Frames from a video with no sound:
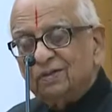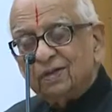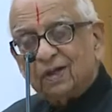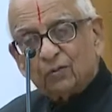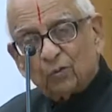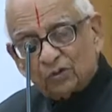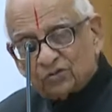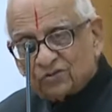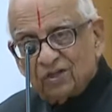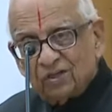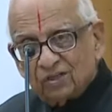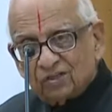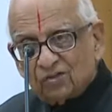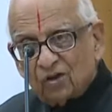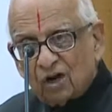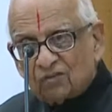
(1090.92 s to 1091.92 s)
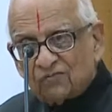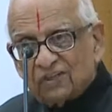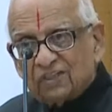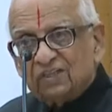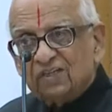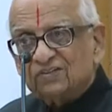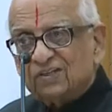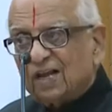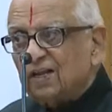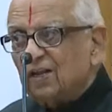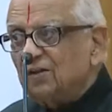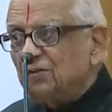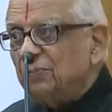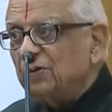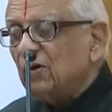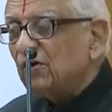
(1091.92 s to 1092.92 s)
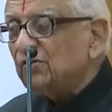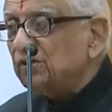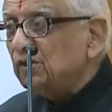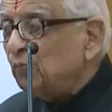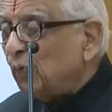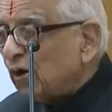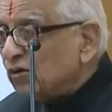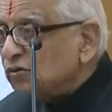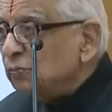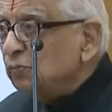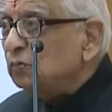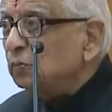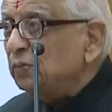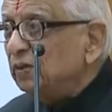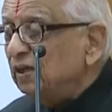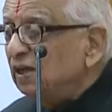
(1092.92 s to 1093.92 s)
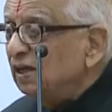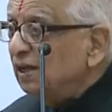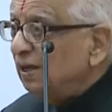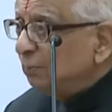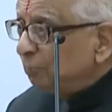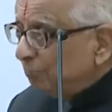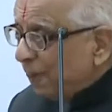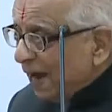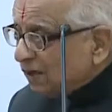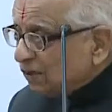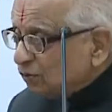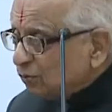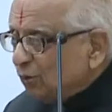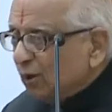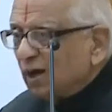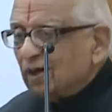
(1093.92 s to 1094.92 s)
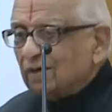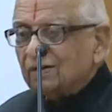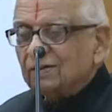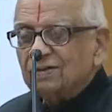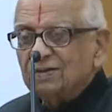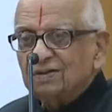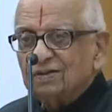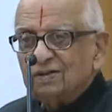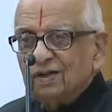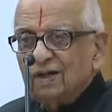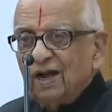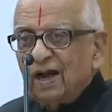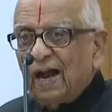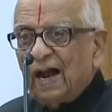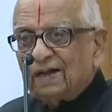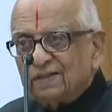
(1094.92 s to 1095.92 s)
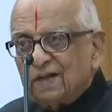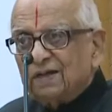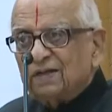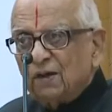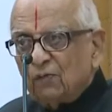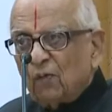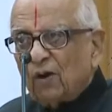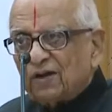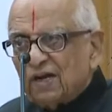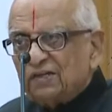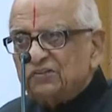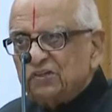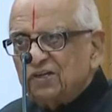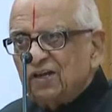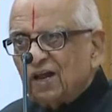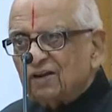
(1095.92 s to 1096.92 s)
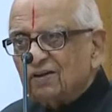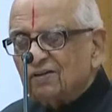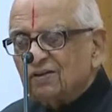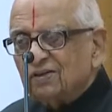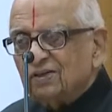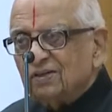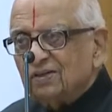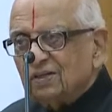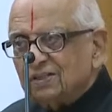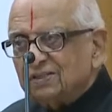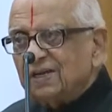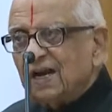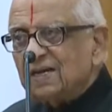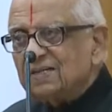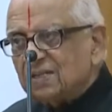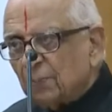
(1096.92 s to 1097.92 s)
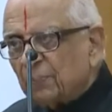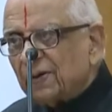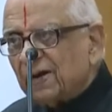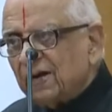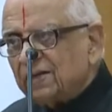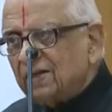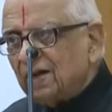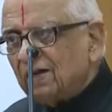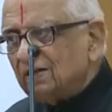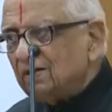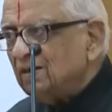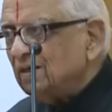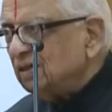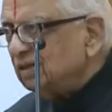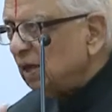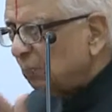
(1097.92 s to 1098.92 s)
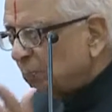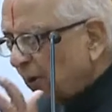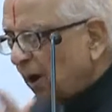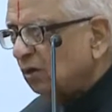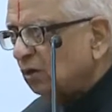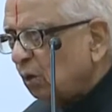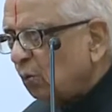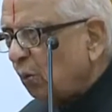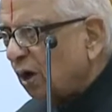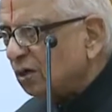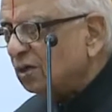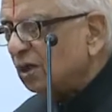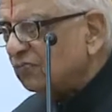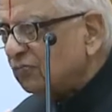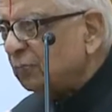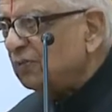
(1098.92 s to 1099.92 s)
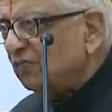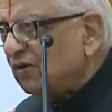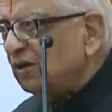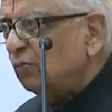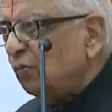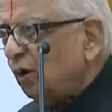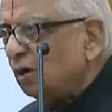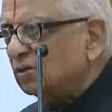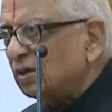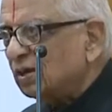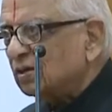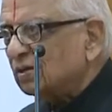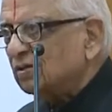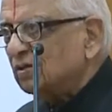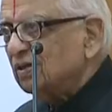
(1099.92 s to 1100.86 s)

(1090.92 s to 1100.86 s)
The question is not whether he is alive because she wants him to be back to her. At that time, what had she done? She had separated a pot of water from the well water.